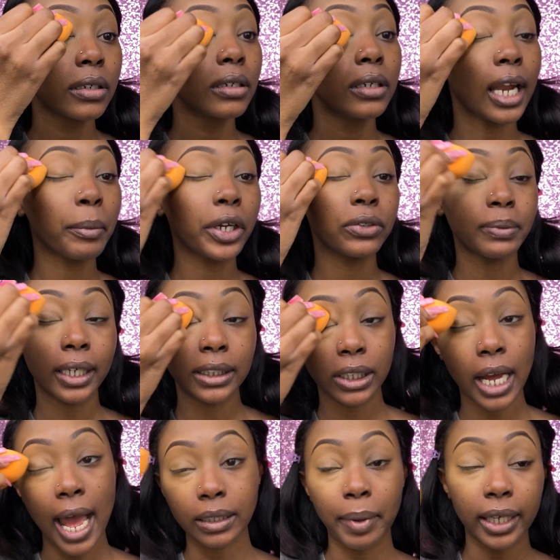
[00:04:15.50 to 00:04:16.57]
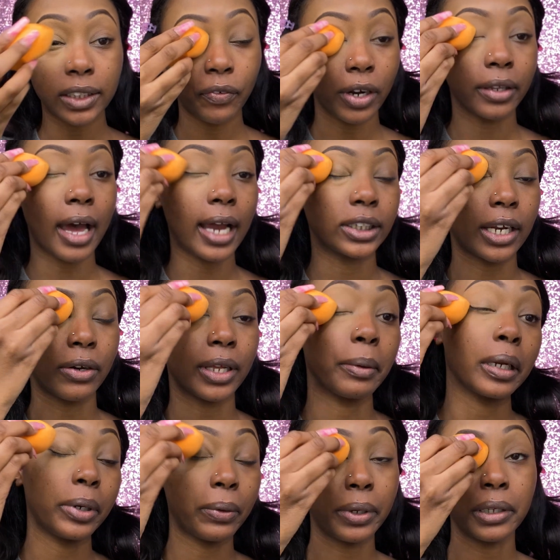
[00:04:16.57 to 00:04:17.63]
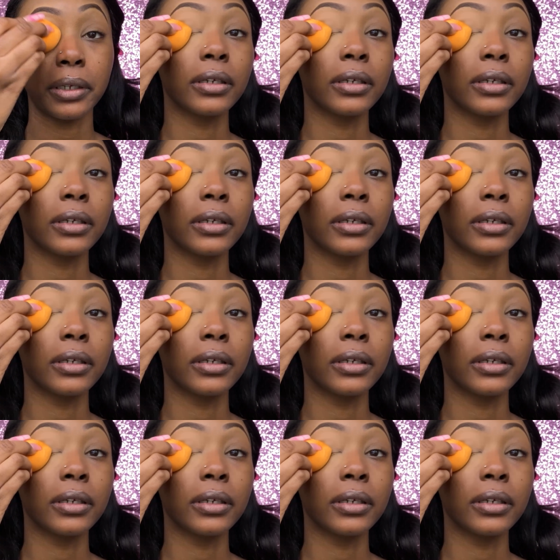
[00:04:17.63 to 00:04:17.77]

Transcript: And I'm going to use my concealer as a base for the eyeshadow that I'm going to put on.